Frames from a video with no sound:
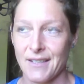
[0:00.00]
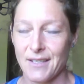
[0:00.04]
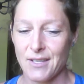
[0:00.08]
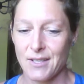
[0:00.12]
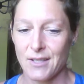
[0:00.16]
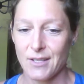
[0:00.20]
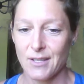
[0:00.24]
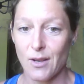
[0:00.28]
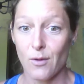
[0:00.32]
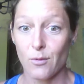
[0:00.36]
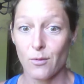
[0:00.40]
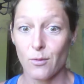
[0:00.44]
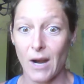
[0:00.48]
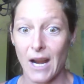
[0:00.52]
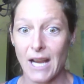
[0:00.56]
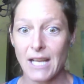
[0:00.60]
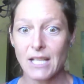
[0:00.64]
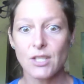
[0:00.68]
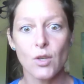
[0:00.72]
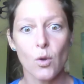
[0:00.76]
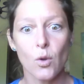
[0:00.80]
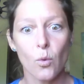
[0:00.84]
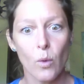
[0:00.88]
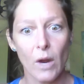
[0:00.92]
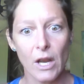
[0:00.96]
So,
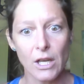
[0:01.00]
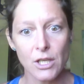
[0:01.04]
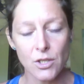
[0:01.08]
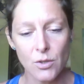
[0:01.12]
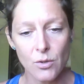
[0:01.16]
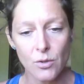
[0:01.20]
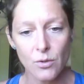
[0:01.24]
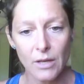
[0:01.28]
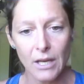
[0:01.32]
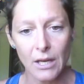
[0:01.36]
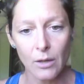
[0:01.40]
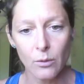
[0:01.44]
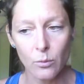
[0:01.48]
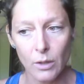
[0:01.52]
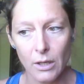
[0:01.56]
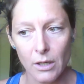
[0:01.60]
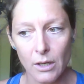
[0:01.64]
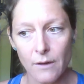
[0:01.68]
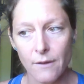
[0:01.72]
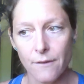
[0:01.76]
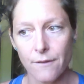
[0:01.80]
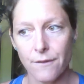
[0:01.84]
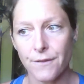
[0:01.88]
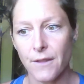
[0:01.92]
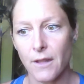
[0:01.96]
right, so when you get rid
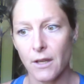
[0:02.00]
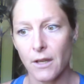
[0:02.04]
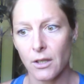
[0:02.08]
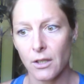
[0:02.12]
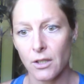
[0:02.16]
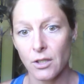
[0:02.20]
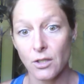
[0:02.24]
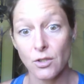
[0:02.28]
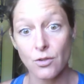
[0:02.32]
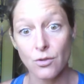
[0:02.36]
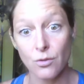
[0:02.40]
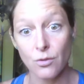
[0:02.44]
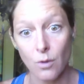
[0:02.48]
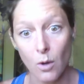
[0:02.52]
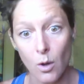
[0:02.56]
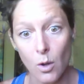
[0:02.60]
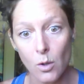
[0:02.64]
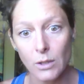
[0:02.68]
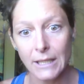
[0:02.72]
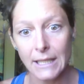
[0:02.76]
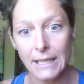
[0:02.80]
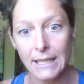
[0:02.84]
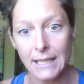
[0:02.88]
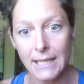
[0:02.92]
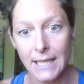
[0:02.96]
of the
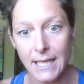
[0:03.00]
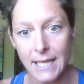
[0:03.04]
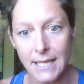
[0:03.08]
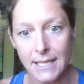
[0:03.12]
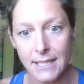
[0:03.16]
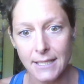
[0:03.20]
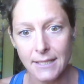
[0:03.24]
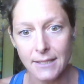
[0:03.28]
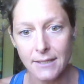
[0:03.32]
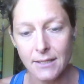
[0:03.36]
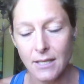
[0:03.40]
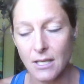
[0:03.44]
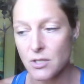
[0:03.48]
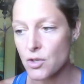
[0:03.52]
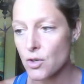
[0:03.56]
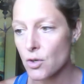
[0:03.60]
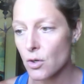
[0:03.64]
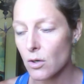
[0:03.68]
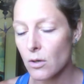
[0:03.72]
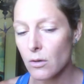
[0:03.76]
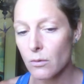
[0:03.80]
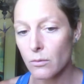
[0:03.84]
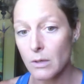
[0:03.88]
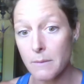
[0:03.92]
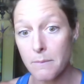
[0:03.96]
controllingness and
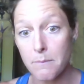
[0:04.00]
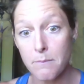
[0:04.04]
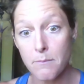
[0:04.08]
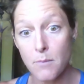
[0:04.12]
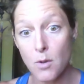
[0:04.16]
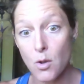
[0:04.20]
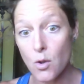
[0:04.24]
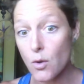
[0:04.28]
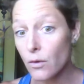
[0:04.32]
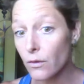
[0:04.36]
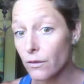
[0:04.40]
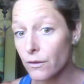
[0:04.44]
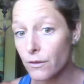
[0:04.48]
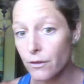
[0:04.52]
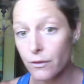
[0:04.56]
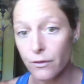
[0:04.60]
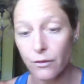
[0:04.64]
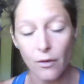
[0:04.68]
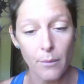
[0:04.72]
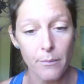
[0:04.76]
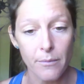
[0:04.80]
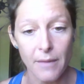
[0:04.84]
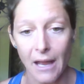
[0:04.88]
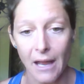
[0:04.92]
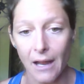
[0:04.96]
you're removed
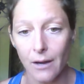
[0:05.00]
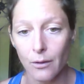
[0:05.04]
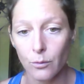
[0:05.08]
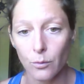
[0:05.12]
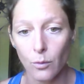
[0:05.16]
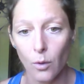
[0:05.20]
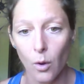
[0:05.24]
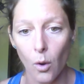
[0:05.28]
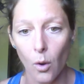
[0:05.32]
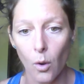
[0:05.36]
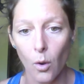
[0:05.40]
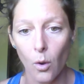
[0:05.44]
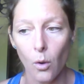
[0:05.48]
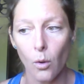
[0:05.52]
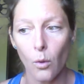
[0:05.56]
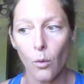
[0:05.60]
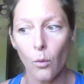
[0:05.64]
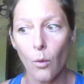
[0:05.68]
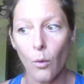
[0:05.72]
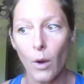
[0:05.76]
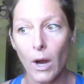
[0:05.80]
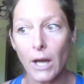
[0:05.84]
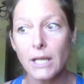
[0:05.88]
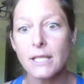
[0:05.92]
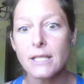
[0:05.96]
from that
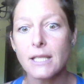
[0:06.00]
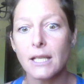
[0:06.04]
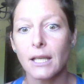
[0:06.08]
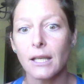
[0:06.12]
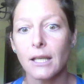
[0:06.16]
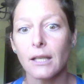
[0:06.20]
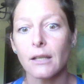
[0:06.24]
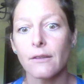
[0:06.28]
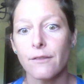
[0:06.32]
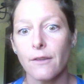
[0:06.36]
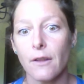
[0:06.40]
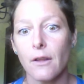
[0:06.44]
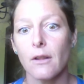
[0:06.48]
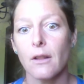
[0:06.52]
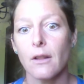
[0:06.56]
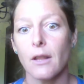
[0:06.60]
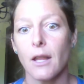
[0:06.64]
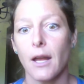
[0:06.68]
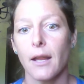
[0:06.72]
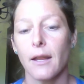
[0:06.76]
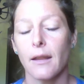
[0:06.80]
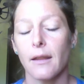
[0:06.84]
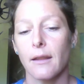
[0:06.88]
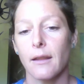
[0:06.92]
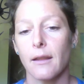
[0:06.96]
role, what is it going to feel
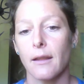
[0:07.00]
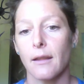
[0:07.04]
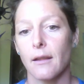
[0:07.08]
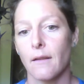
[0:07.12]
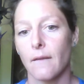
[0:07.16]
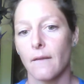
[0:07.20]
like?